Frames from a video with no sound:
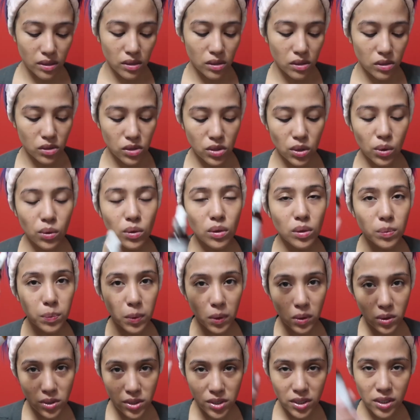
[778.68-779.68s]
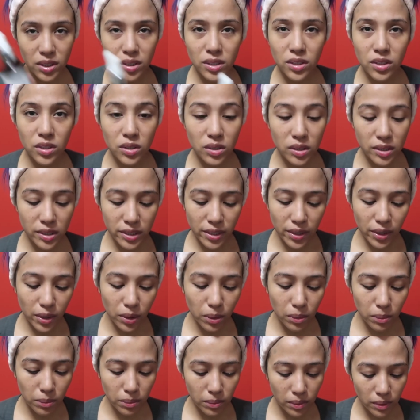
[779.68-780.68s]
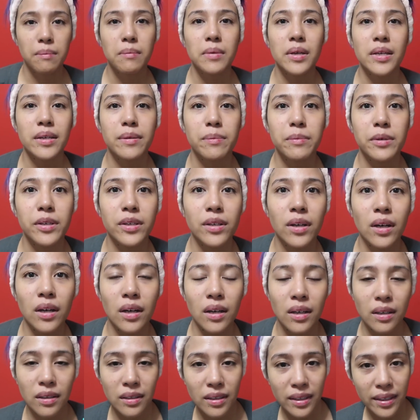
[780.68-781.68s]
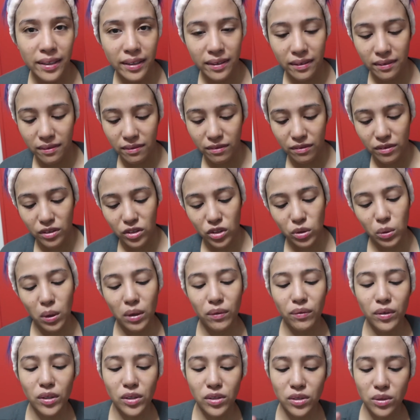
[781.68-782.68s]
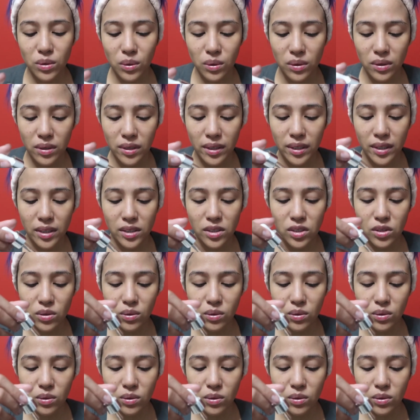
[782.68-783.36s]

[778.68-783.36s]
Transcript: The total potion, yung serum, make me young, like 12 years old again,